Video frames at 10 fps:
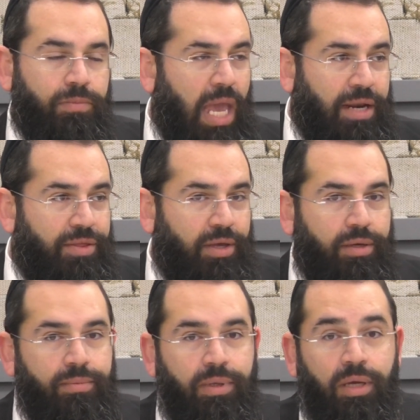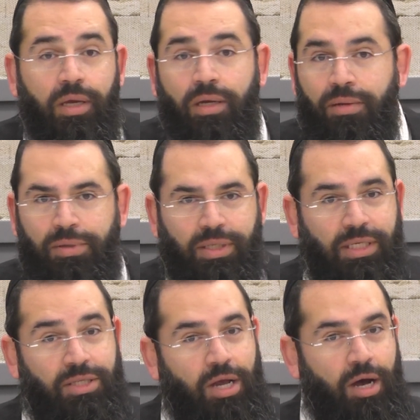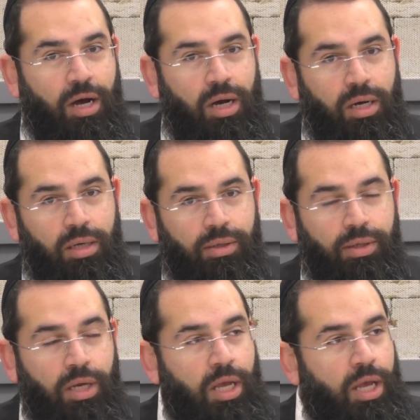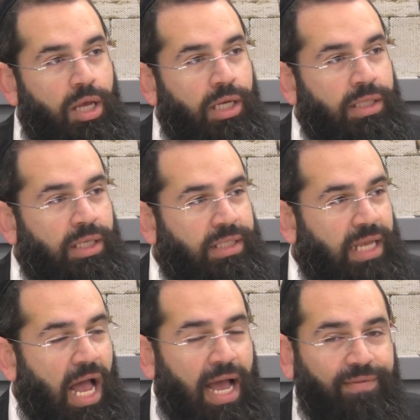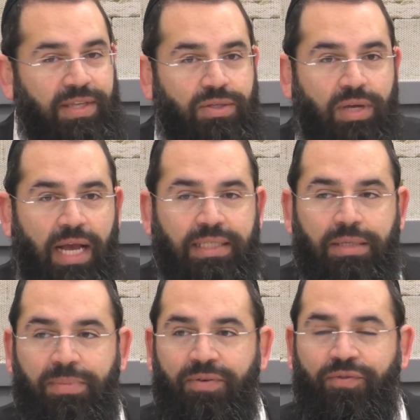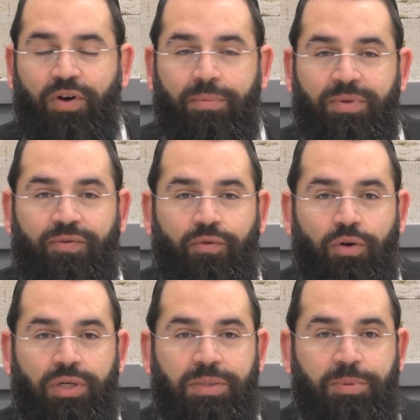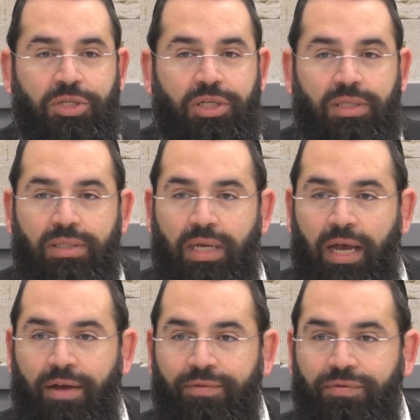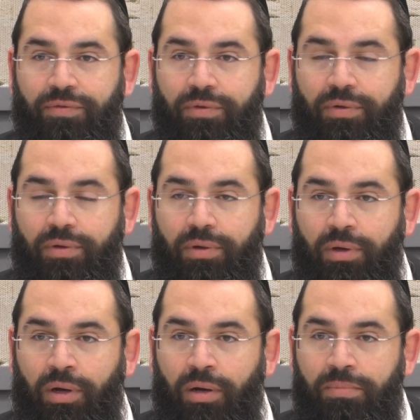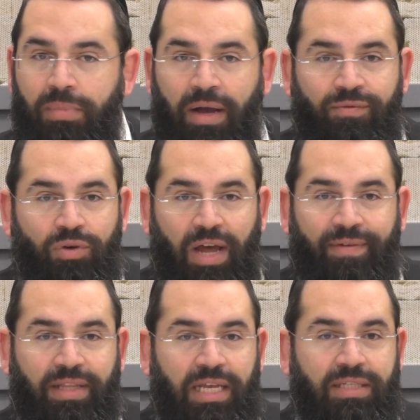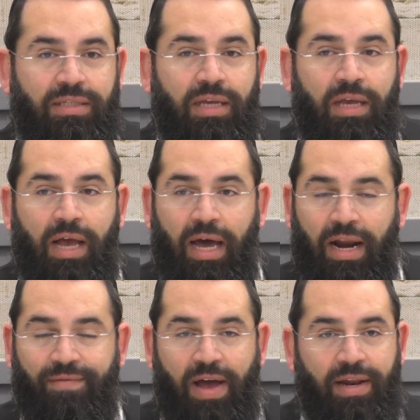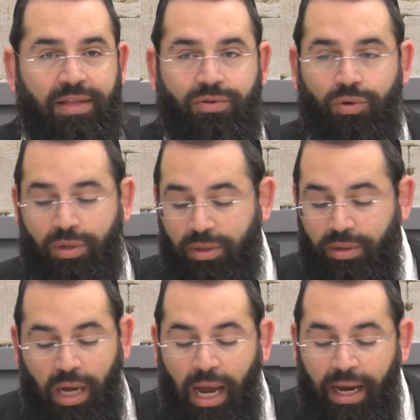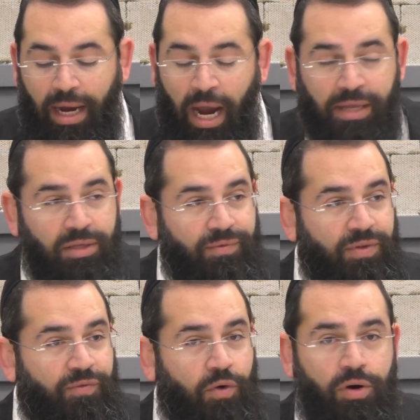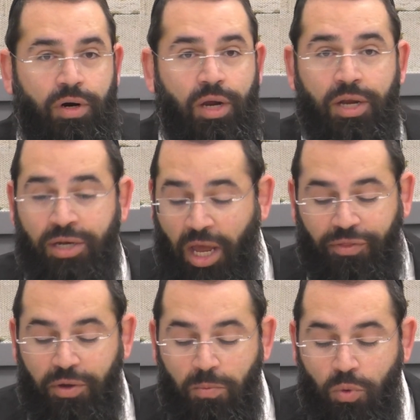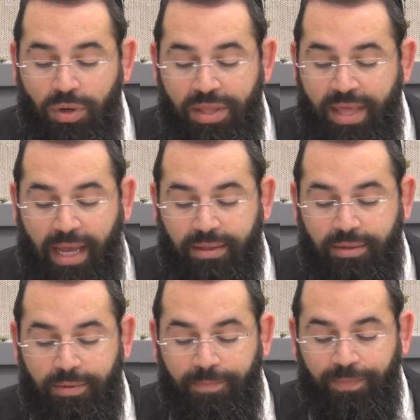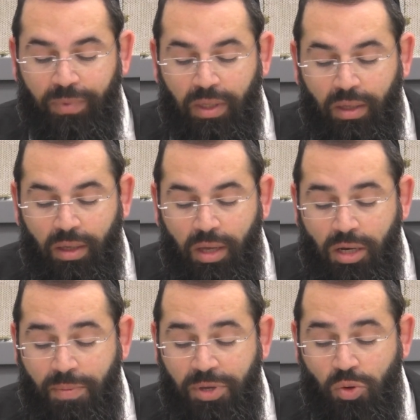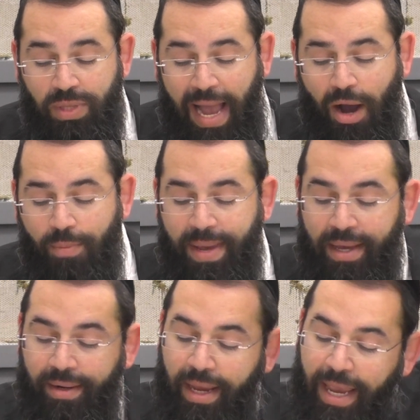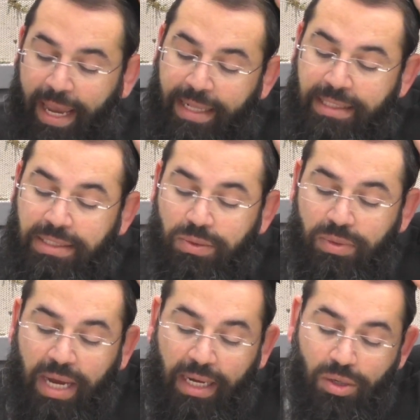Anything. Rabbi Yehuda says, no. The schach of the Sukkah has to be from the 4 species of lulav, hadas, arava, etrog. Either of the 4, nothing more than that. Rabbi Yehuda Omer, en sukkah